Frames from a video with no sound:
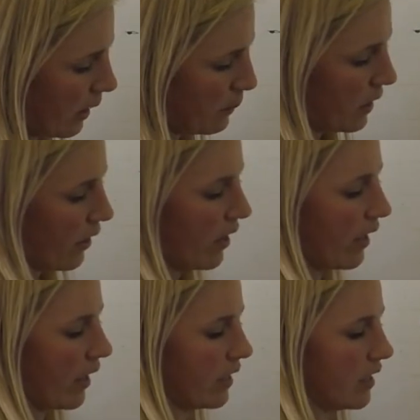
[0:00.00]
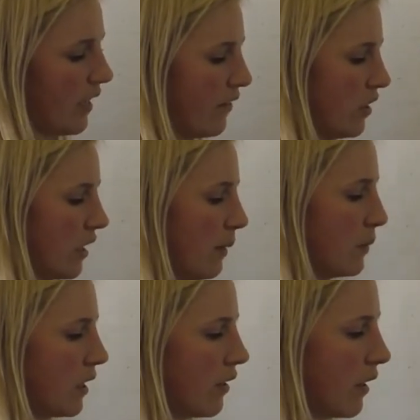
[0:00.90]
times nothing, and 7
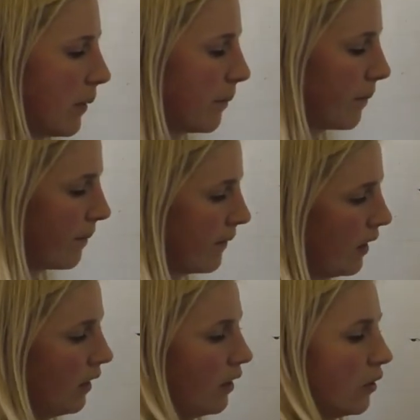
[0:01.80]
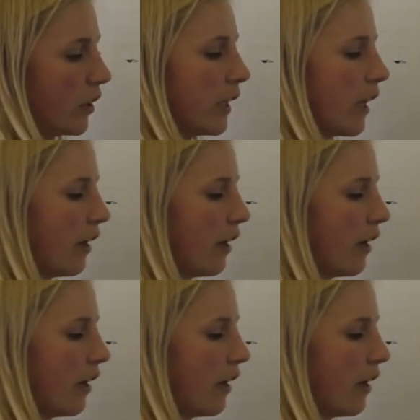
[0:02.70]
times nothing. Looking at